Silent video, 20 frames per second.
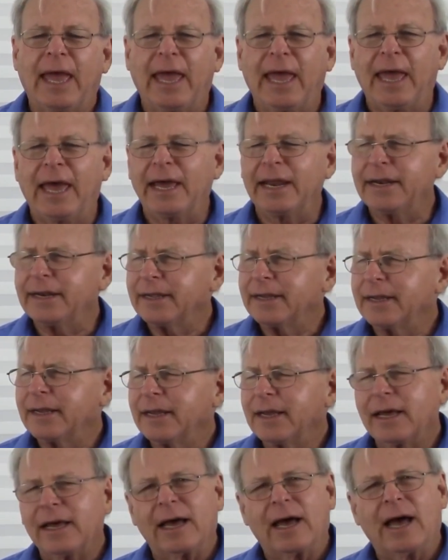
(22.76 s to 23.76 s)
And
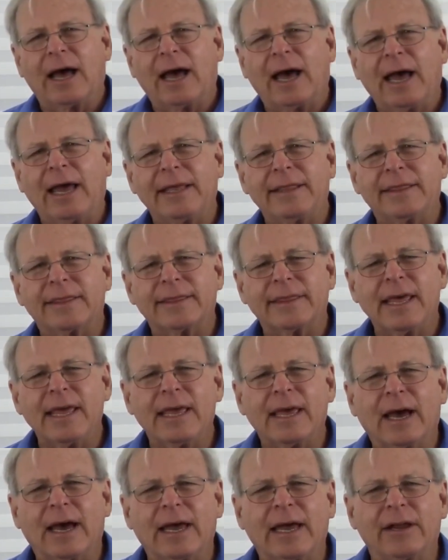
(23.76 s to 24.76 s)
I
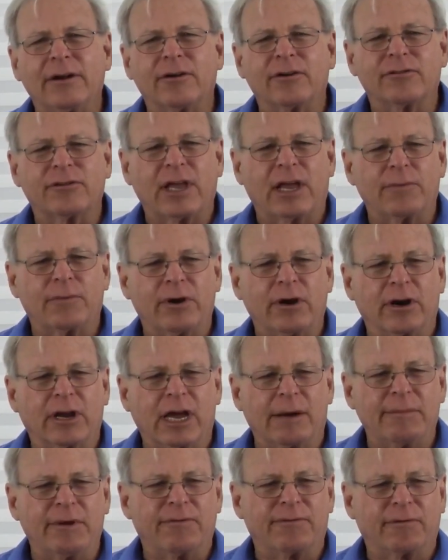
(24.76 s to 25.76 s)
think I understand where you're
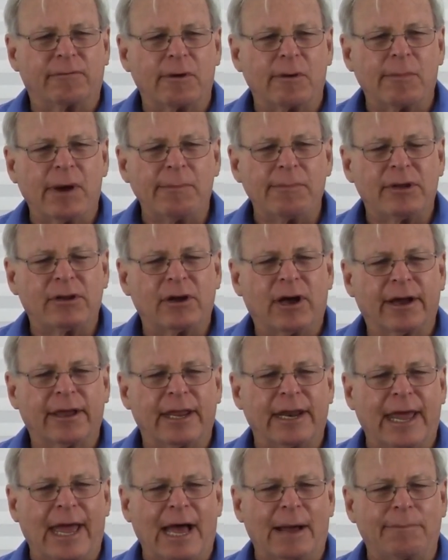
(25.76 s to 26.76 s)
coming from. We might be
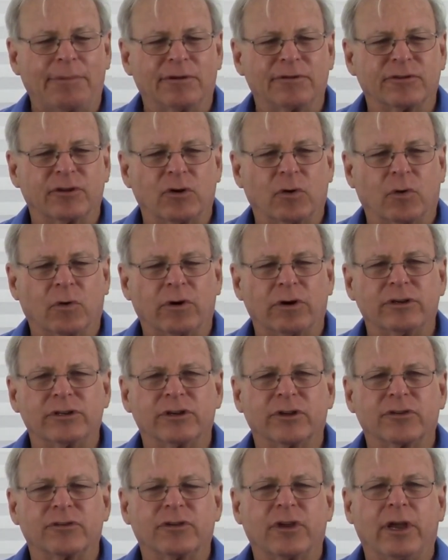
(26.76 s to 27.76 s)
talking apples and
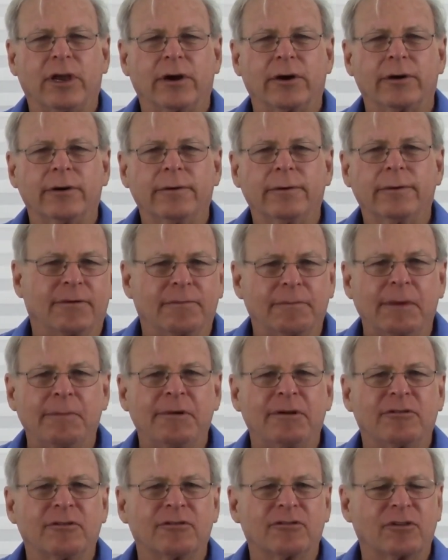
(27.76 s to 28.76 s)
oranges here. Let
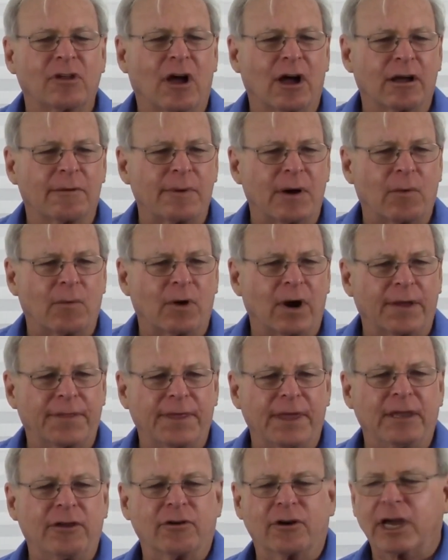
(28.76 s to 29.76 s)
me just talk about where I
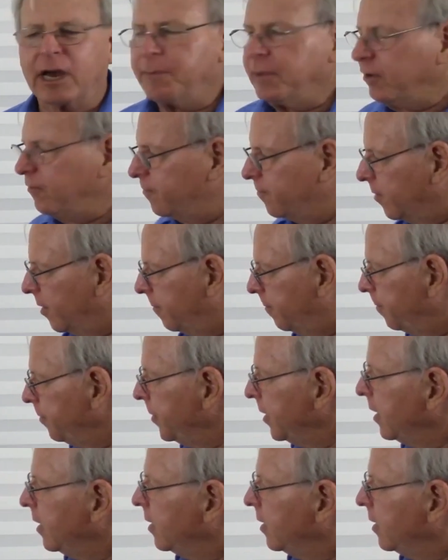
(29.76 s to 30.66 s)
think you're coming from.